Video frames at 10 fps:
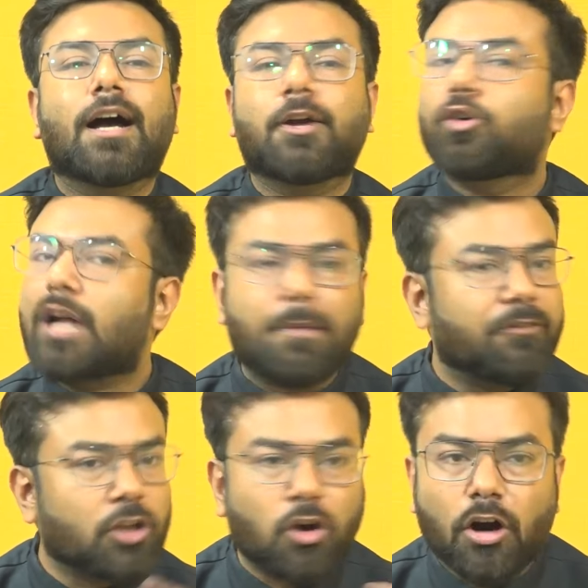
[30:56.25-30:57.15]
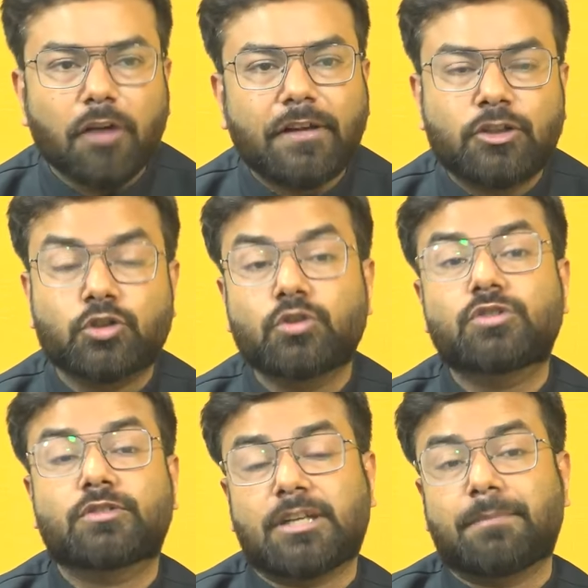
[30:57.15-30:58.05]
You come up with a lot of
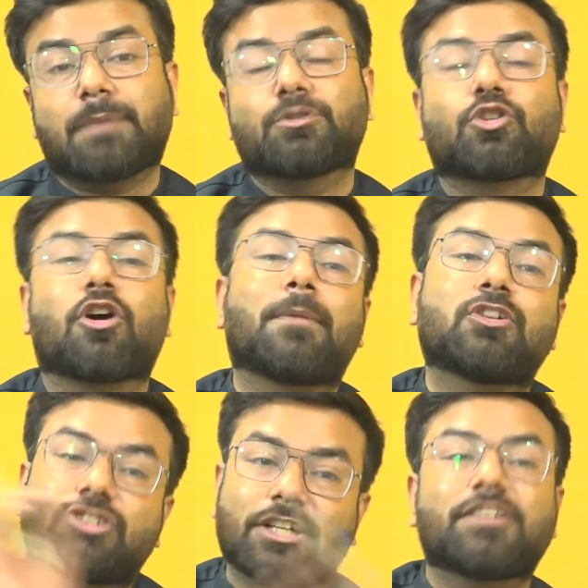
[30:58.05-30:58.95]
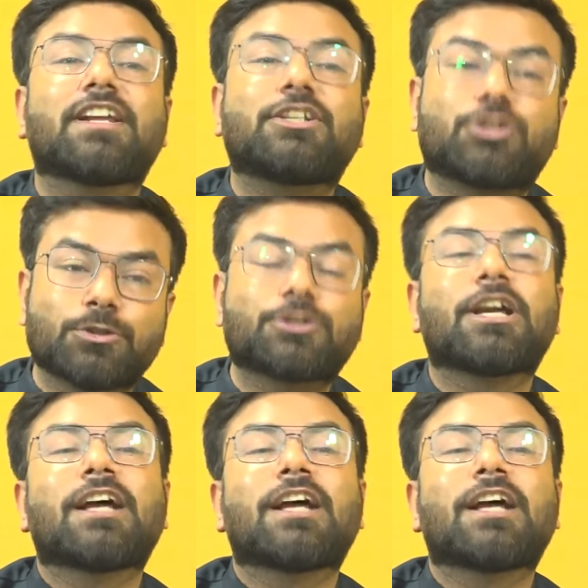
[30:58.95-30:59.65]
issues. Sometimes you talk about general issues.